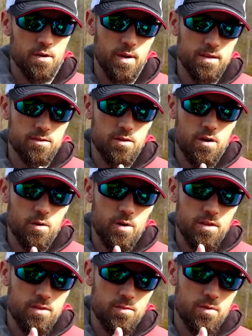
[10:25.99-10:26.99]
So as you're
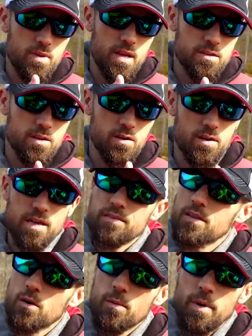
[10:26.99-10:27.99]
going through that turn,
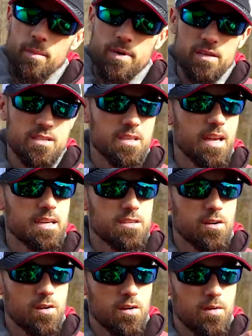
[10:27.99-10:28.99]
even though it might be a
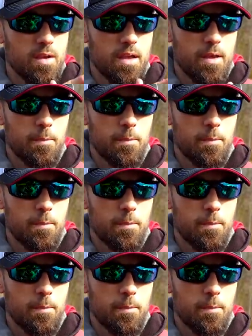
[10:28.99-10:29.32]
slight turn,